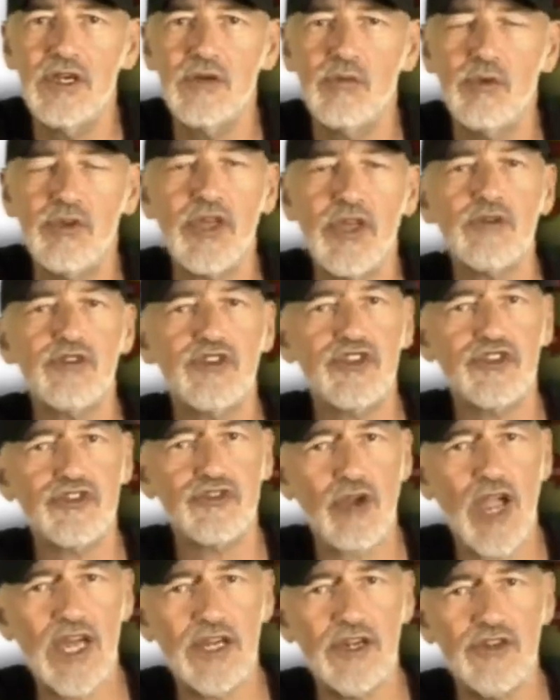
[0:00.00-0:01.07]
Without
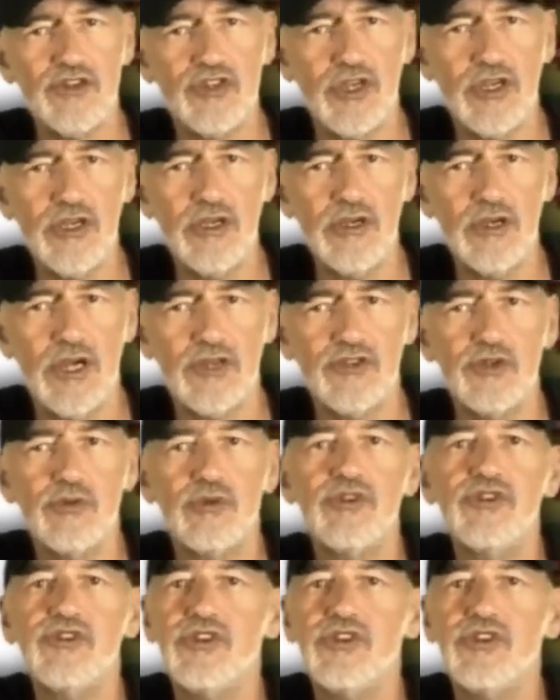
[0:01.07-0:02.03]
strategy, as you can